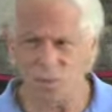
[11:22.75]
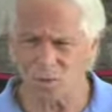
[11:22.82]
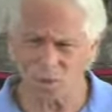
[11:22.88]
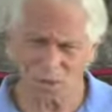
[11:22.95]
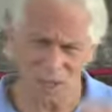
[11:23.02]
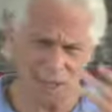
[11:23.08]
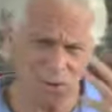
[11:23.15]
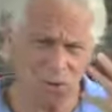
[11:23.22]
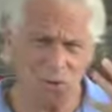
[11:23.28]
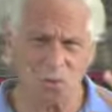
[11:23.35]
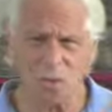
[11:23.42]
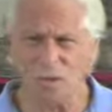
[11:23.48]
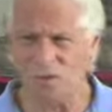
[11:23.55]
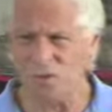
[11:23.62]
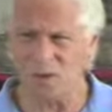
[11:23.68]
We're attached
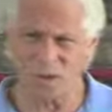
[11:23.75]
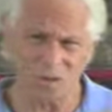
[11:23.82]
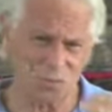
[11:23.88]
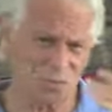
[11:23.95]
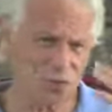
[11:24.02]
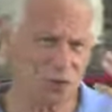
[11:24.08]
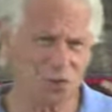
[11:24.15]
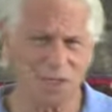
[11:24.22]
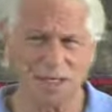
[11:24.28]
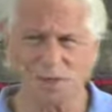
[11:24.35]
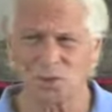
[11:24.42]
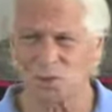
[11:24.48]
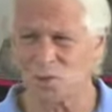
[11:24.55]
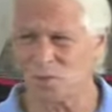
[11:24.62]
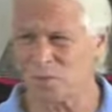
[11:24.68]
to our thoughts. We're
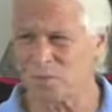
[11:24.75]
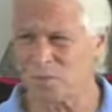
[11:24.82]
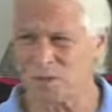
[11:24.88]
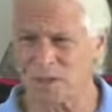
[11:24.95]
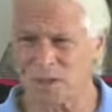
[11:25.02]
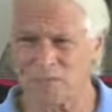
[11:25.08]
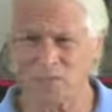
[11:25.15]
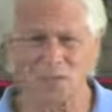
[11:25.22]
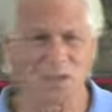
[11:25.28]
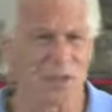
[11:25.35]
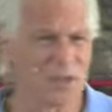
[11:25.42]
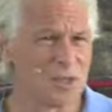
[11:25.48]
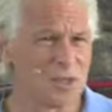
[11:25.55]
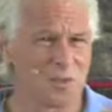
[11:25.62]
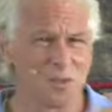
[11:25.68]
attached to our
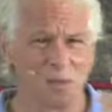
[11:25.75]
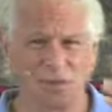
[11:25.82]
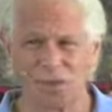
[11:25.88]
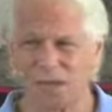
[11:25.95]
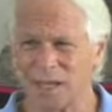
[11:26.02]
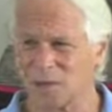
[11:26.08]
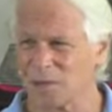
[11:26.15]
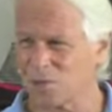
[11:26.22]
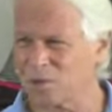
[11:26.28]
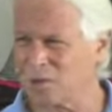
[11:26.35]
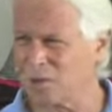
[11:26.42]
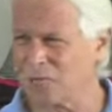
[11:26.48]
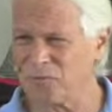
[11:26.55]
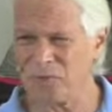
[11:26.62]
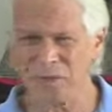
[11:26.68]
beliefs. We're attached
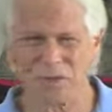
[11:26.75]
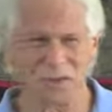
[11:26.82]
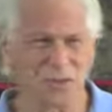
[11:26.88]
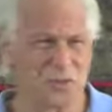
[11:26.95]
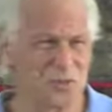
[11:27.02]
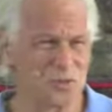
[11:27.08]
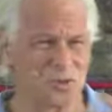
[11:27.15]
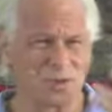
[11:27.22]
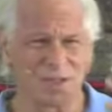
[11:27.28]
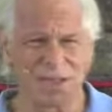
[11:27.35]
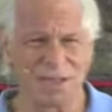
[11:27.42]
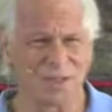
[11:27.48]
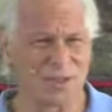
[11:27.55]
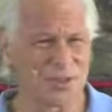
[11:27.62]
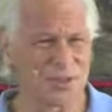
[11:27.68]
to our feelings. We're
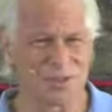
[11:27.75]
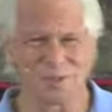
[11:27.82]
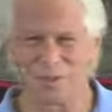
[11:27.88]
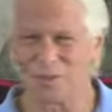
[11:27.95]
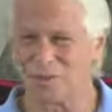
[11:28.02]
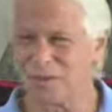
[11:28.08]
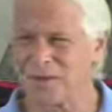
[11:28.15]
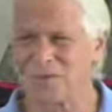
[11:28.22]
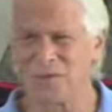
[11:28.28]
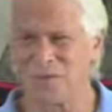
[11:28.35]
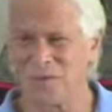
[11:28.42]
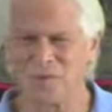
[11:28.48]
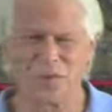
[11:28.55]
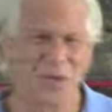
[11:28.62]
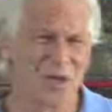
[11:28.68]
attached to,
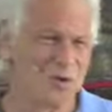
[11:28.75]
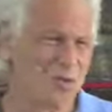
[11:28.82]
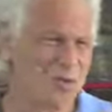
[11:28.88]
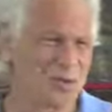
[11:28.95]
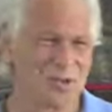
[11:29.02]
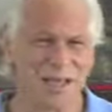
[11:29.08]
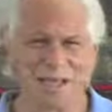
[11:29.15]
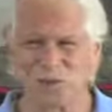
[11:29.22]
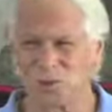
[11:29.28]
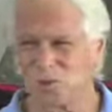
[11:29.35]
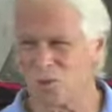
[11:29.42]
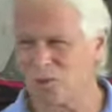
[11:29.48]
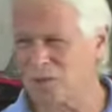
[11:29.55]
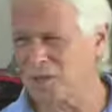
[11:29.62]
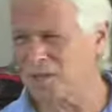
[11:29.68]
everything. We're attached
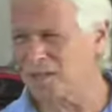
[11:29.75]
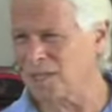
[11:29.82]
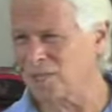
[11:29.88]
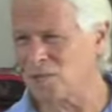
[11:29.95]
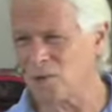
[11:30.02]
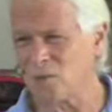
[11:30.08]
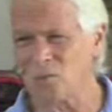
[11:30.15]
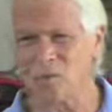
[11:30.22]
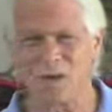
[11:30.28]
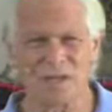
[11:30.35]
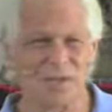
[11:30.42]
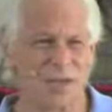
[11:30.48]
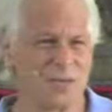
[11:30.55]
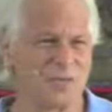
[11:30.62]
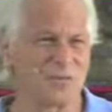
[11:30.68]
to our needs, our
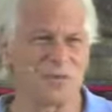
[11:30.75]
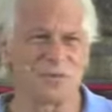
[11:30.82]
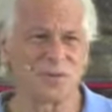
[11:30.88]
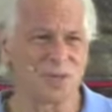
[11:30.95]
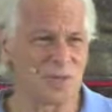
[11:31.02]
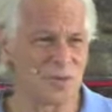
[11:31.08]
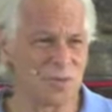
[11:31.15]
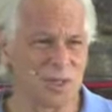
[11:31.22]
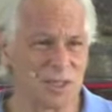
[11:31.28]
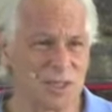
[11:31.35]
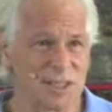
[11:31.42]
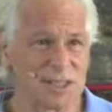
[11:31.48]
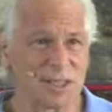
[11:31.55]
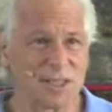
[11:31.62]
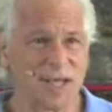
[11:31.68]
wants, everything we
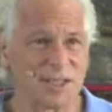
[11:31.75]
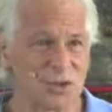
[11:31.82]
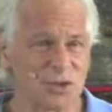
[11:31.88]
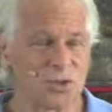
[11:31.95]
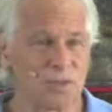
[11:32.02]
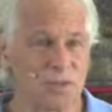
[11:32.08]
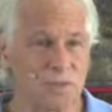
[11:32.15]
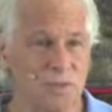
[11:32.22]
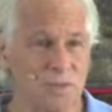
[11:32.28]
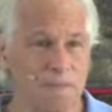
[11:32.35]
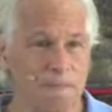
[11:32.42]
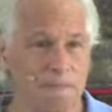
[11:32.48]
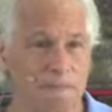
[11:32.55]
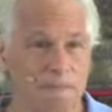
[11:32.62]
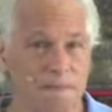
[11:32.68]
attach to.
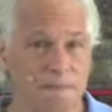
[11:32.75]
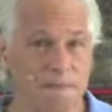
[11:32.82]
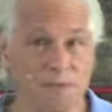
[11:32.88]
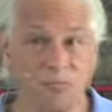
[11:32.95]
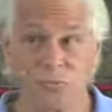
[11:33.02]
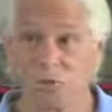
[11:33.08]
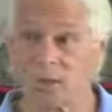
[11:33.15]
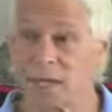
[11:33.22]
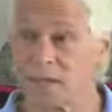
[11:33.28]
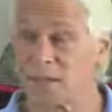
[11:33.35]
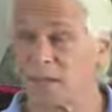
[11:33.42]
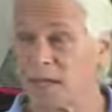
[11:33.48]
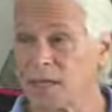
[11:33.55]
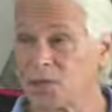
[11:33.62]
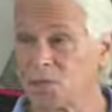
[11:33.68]
If we're not
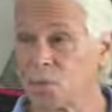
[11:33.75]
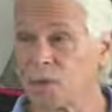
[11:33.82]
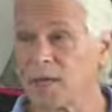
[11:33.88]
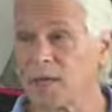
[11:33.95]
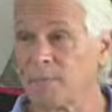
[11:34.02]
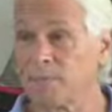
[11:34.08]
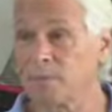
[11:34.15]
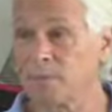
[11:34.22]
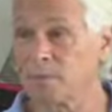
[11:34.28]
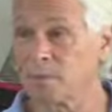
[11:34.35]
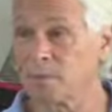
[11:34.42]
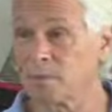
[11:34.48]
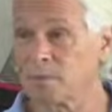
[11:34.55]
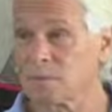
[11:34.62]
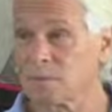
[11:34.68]
attached, what
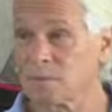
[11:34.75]
happens?